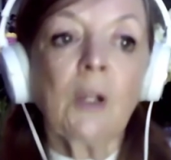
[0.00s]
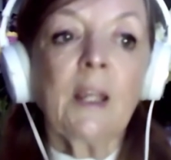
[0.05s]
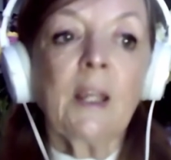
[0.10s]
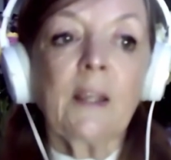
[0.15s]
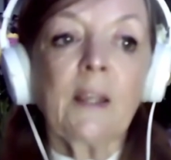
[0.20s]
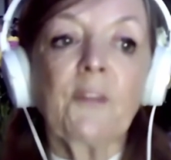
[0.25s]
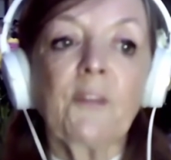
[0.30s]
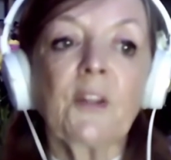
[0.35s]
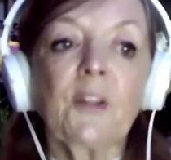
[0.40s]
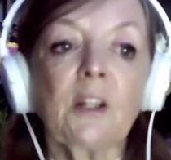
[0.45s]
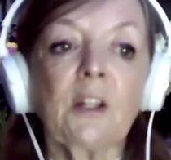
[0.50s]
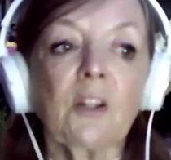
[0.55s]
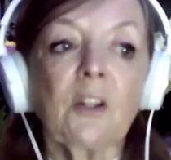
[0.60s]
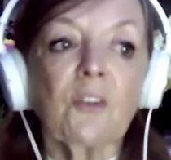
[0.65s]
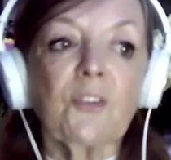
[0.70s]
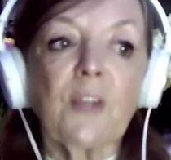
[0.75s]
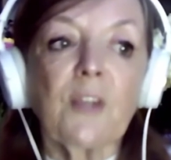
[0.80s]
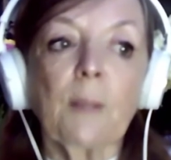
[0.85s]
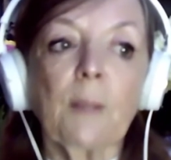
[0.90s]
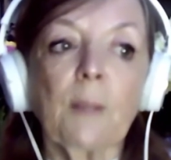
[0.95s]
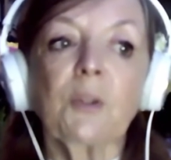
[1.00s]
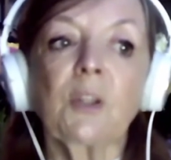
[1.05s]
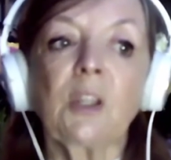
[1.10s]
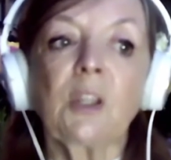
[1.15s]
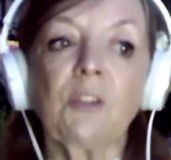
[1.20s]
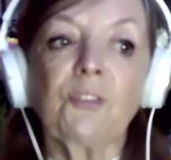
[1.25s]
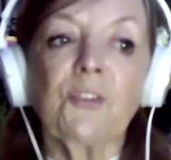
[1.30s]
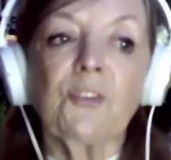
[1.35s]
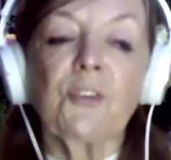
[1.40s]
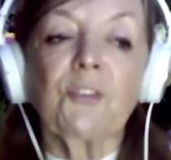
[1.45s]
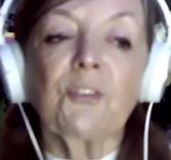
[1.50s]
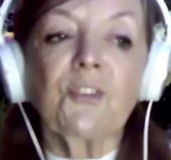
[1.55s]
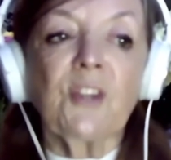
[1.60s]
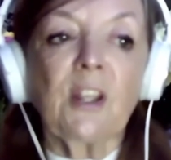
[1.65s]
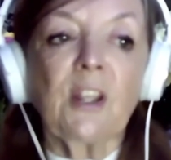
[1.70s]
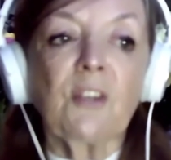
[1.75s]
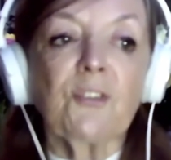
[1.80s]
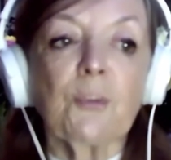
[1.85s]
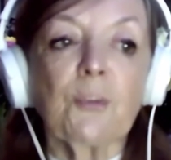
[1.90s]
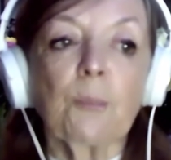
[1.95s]
and that he'd accepted gifts of
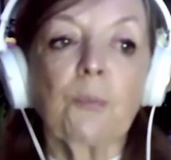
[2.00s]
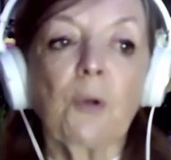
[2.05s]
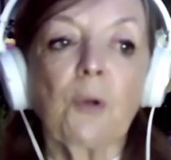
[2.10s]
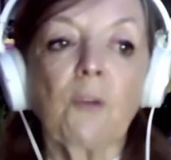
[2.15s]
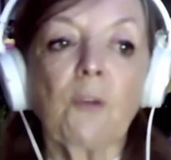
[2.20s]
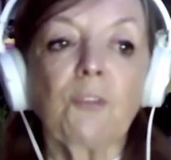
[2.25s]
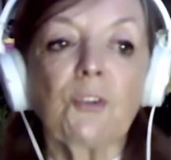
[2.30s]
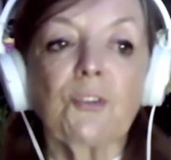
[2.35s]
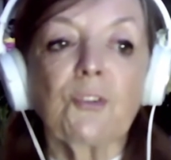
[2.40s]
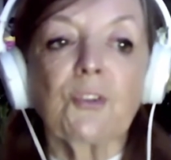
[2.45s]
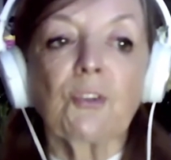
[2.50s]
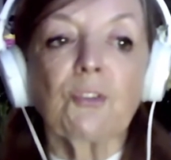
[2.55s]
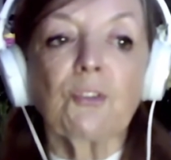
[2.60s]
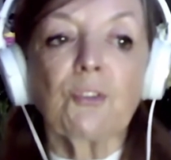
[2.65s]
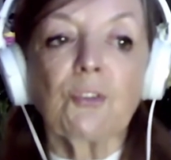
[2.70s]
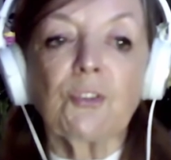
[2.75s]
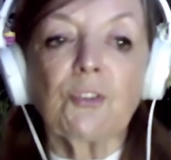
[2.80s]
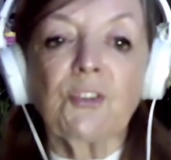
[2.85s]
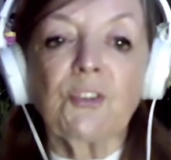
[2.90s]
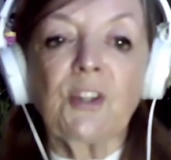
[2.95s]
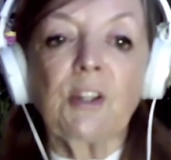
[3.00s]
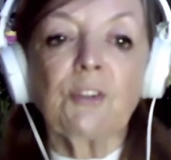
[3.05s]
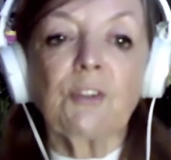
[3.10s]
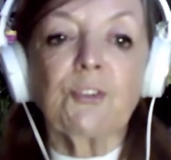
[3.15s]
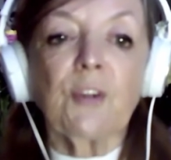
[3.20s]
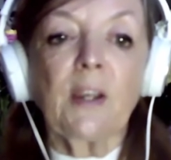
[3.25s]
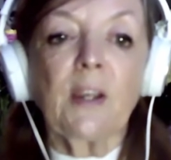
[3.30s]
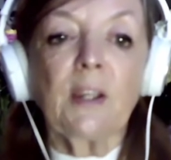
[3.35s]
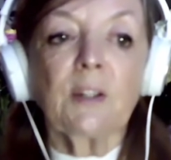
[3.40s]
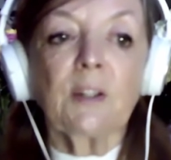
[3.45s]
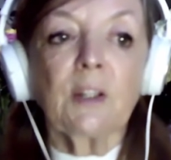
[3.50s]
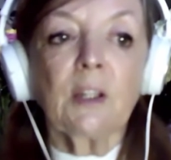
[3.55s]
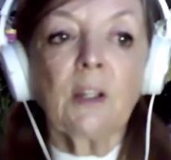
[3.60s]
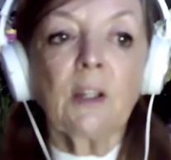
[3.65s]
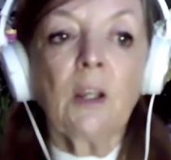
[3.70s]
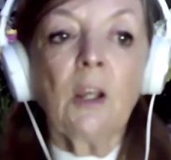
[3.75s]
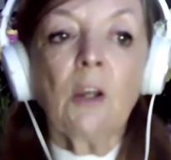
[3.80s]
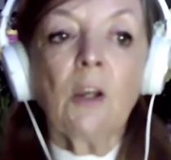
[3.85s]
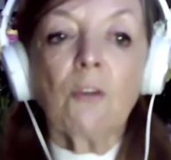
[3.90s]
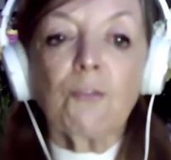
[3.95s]
shares and profits on share
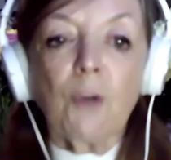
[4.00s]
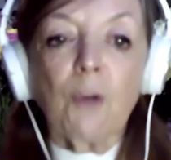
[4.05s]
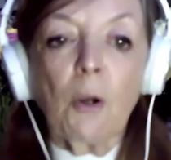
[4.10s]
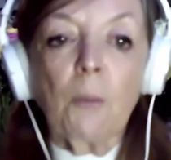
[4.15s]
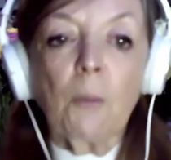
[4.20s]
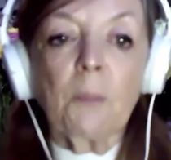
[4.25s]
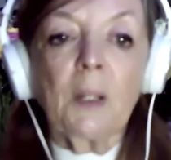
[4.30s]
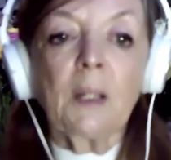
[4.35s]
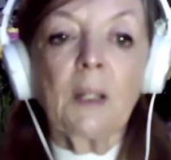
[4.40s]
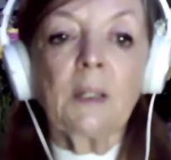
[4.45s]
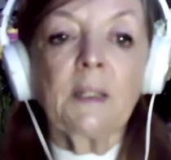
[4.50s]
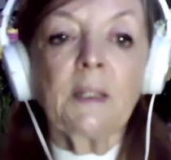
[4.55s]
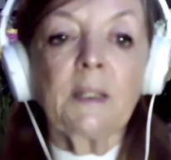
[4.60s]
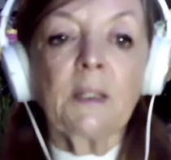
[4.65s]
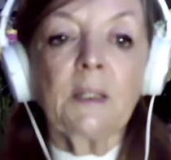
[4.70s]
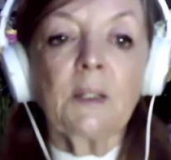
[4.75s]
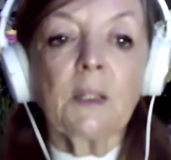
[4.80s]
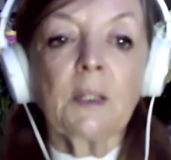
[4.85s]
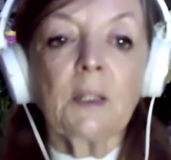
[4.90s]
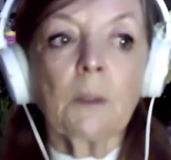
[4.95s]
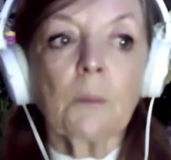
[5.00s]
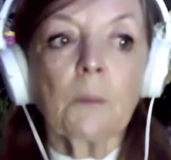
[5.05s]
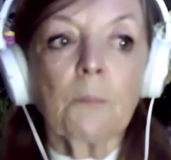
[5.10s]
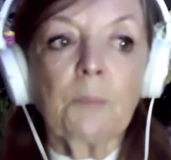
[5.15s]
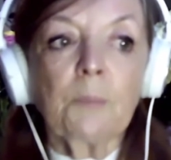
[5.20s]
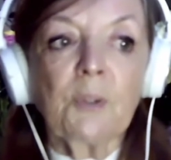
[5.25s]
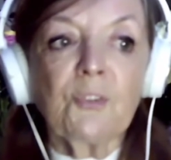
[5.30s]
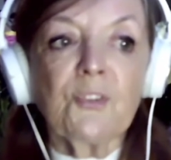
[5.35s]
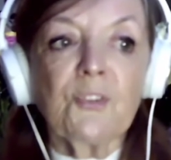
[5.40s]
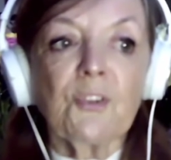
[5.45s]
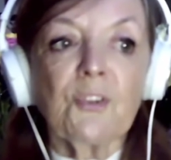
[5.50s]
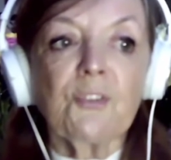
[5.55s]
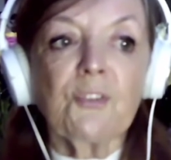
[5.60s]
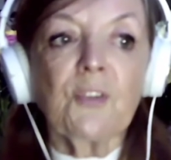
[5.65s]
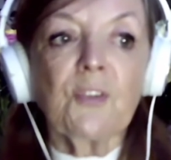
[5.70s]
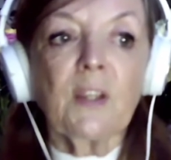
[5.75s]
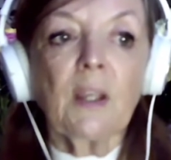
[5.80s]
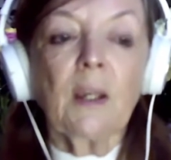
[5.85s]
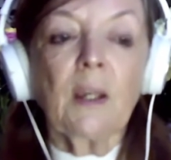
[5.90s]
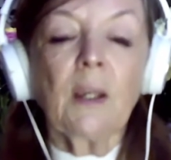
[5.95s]
trading from a leading business
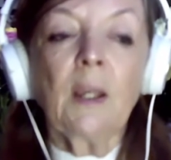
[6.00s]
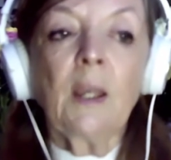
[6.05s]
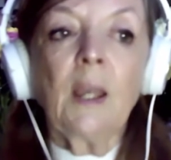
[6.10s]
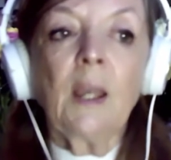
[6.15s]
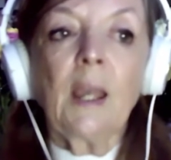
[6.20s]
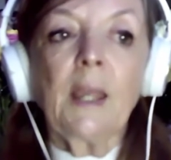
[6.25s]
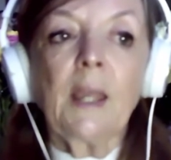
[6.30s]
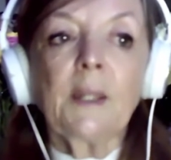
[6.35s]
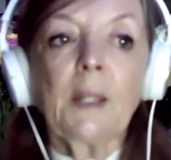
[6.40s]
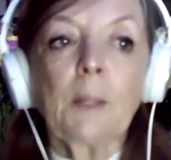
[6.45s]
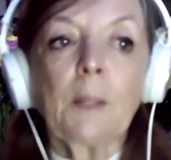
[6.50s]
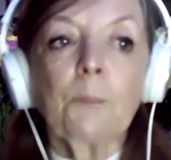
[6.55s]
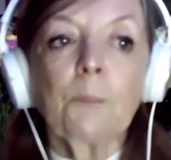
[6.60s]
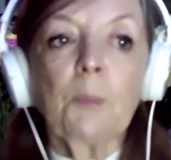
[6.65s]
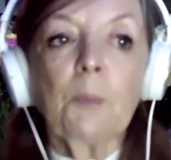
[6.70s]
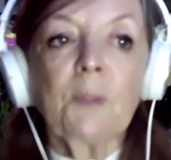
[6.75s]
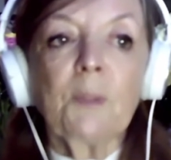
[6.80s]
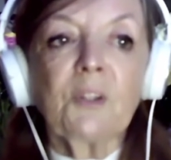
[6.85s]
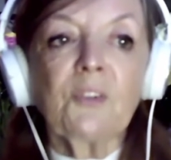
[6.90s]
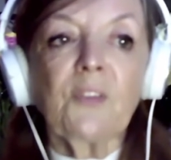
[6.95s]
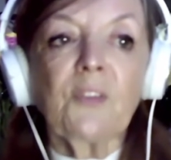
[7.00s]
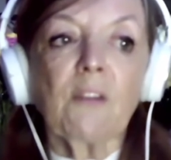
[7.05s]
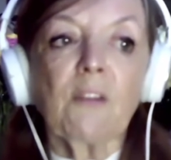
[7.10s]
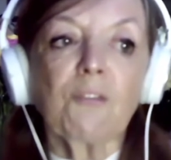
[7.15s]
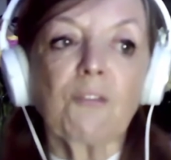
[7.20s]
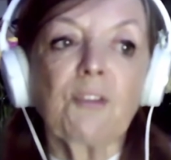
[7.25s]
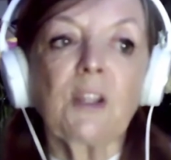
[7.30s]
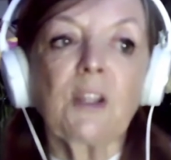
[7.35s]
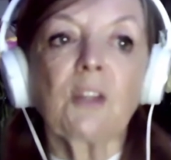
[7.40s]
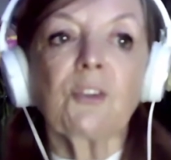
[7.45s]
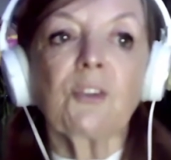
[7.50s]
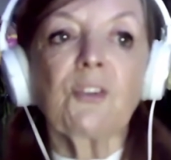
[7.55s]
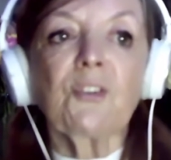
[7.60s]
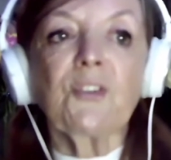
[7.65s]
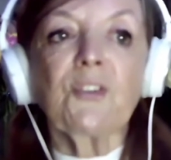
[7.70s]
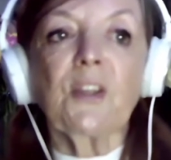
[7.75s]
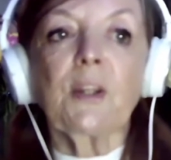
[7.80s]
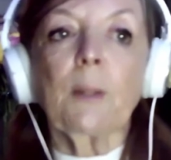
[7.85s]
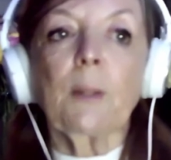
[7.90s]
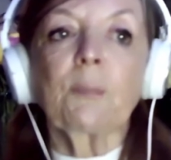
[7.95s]
figure and had permitted that figure to
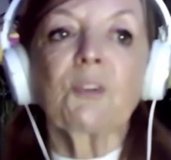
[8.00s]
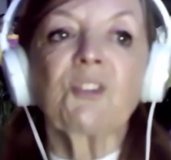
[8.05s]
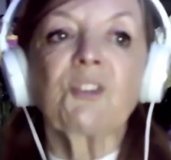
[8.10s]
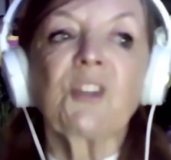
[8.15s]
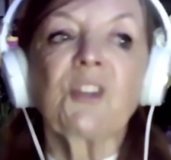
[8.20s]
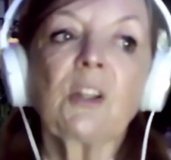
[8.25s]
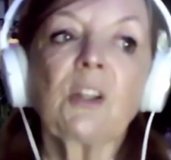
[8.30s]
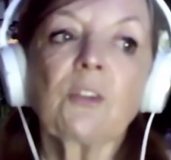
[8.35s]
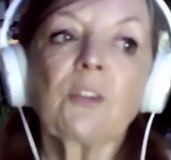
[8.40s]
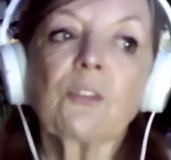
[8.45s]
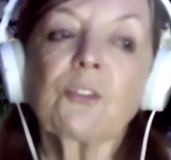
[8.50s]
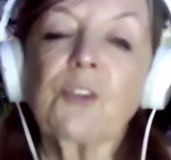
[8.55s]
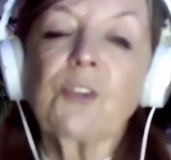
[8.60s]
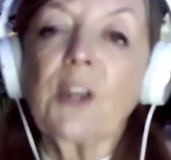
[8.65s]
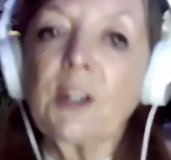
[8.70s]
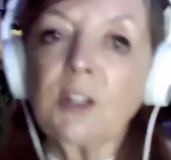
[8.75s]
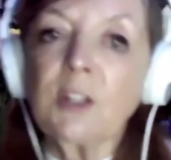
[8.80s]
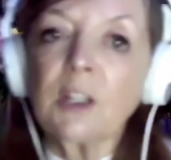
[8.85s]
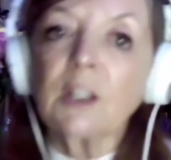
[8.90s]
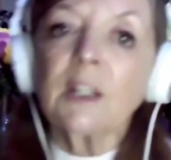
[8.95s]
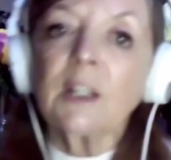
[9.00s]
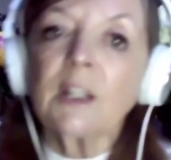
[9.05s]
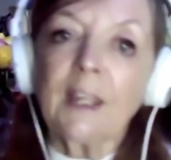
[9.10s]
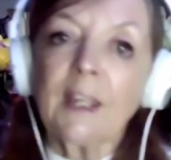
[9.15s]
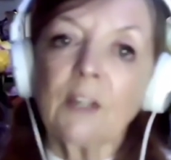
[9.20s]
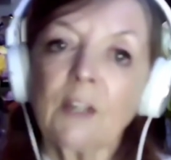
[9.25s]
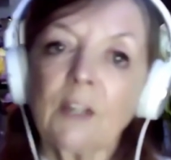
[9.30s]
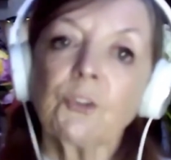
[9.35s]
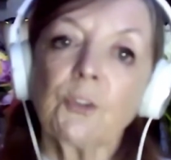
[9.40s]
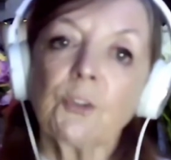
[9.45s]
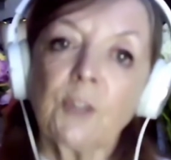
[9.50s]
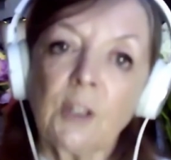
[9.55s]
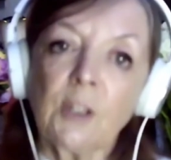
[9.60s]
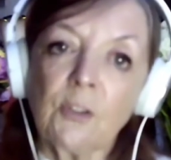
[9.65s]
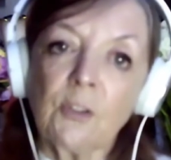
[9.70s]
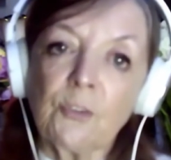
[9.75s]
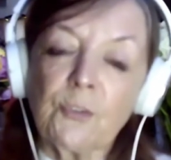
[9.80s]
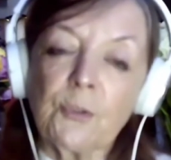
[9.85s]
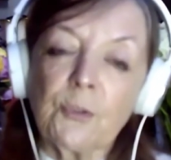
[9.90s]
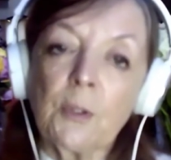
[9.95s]
set up a share trading account on
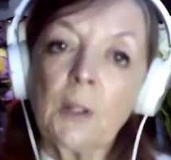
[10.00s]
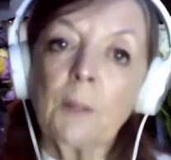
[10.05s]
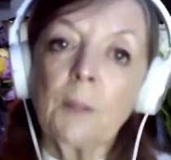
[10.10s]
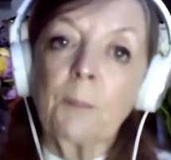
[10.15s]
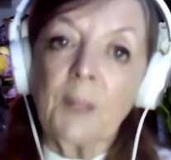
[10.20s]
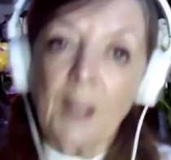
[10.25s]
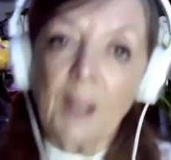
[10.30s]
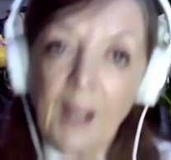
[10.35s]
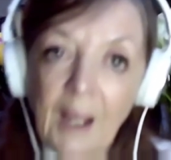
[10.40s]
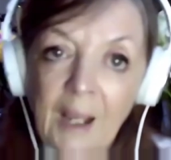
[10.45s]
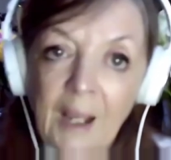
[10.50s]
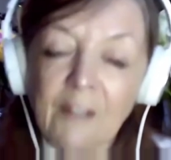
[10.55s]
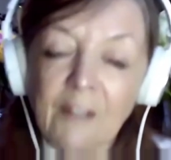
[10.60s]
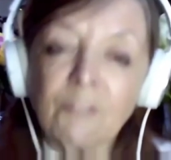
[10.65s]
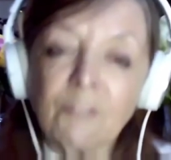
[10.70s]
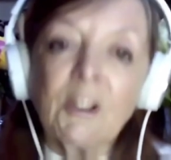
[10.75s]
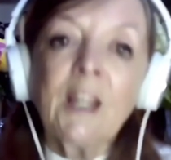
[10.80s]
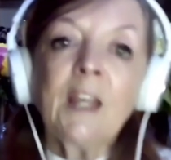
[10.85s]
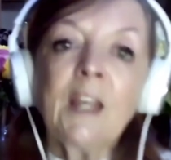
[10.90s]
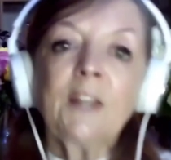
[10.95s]
his behalf.